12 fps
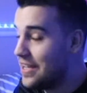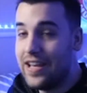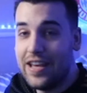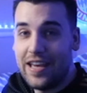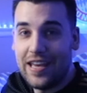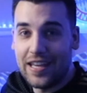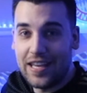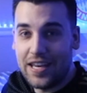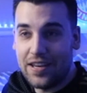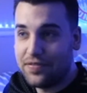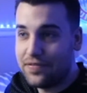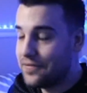If.
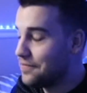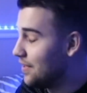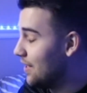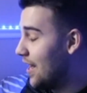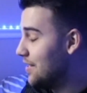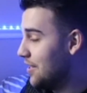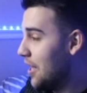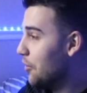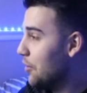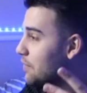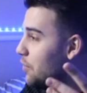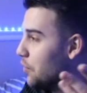I don't, I don't even know
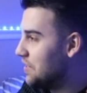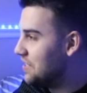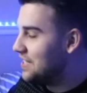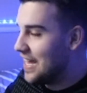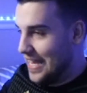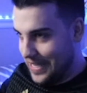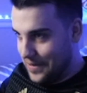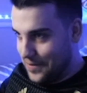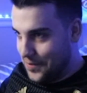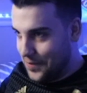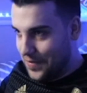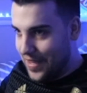what to say.
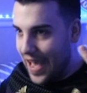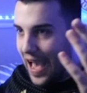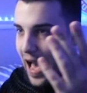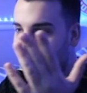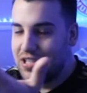How is this